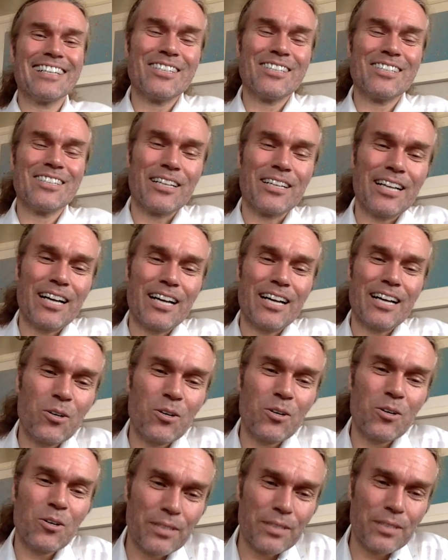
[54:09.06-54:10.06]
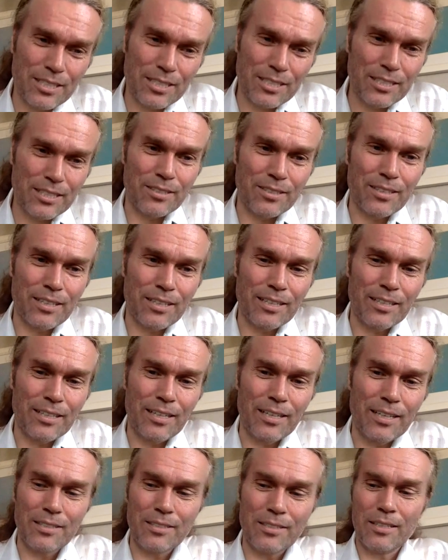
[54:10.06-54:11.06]
Well, I hope next year.
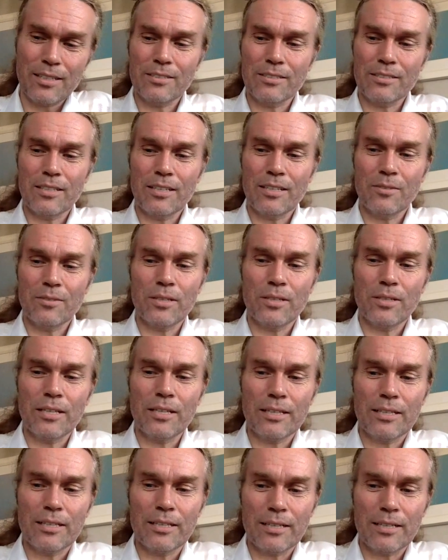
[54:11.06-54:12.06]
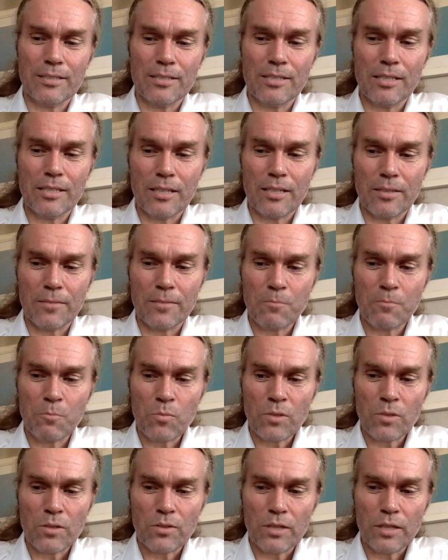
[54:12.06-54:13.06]
I really can't say.
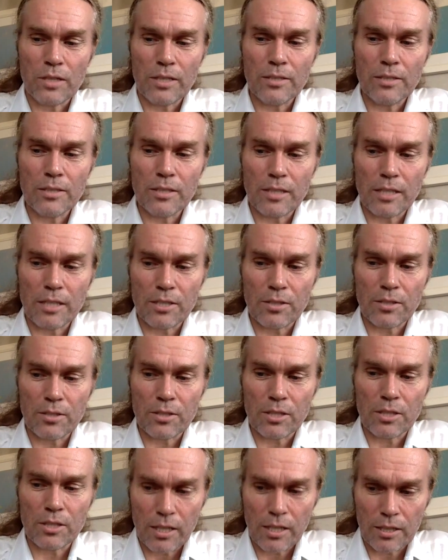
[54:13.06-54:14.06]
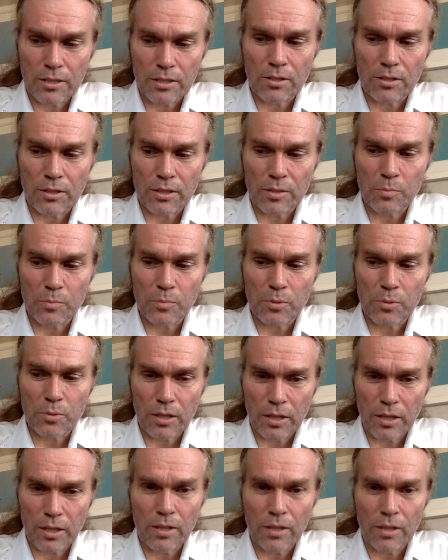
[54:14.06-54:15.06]
The international schedule is pretty
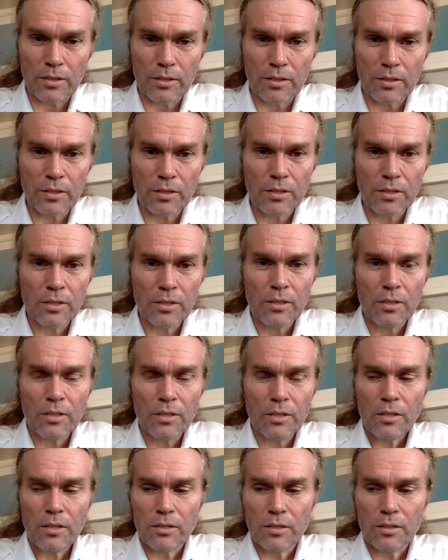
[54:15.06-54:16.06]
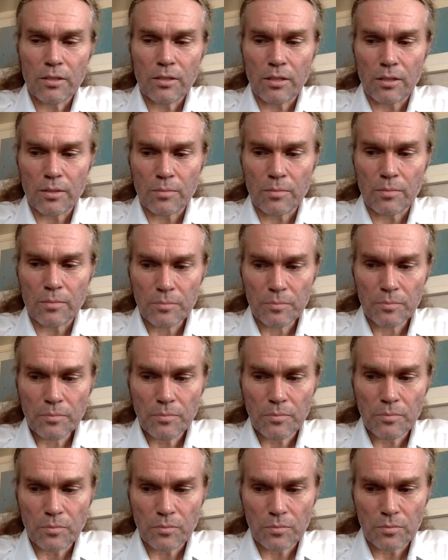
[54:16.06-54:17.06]
hard.
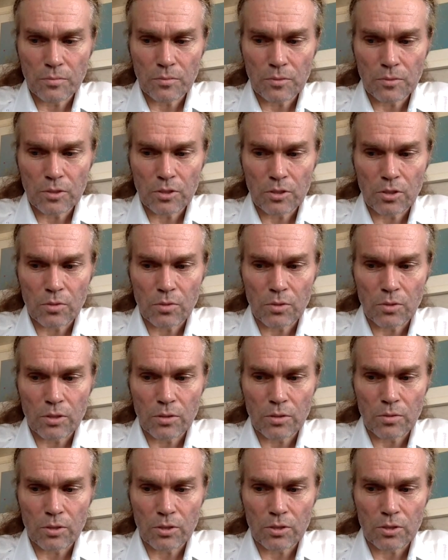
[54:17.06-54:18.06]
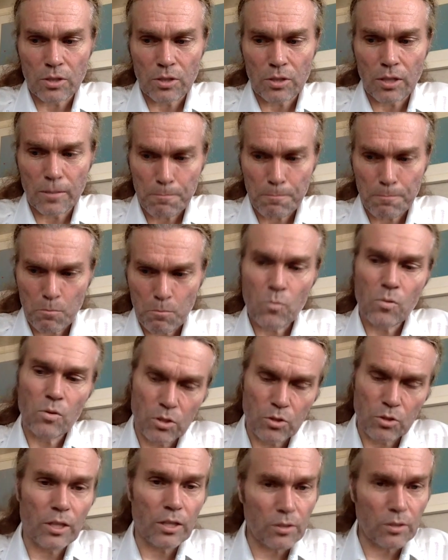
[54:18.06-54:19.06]
So
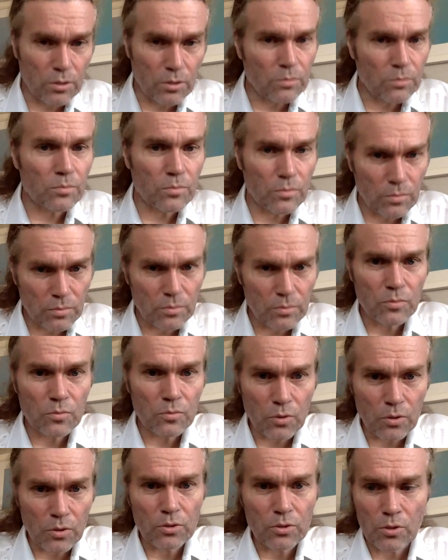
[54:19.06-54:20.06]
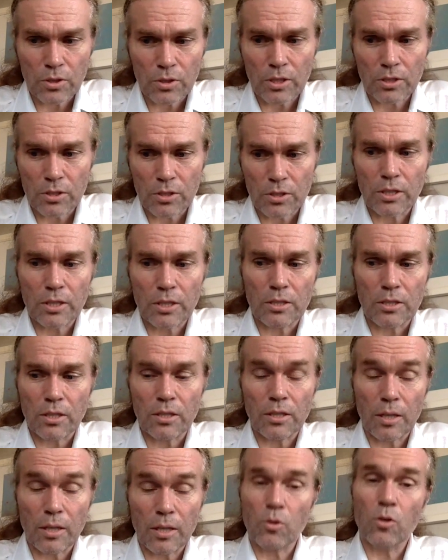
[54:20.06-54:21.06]
we're trying to for
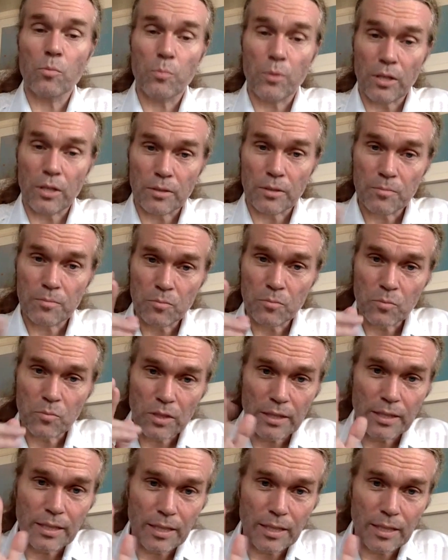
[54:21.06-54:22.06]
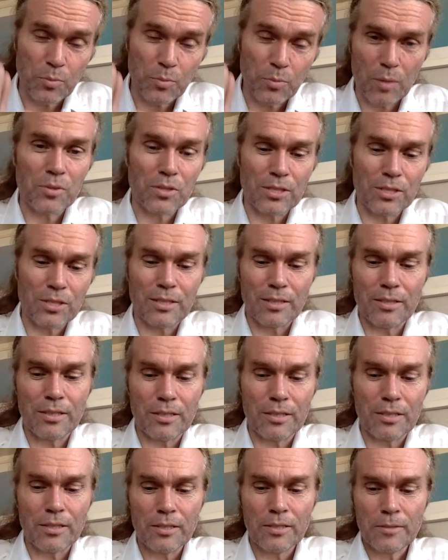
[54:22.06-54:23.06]
2016. I'm hoping. I can't promise
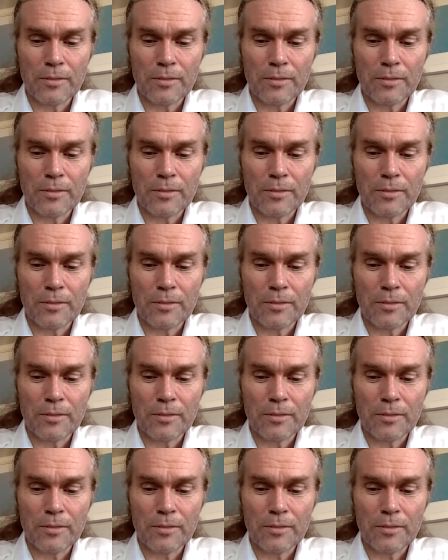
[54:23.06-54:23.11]
anything.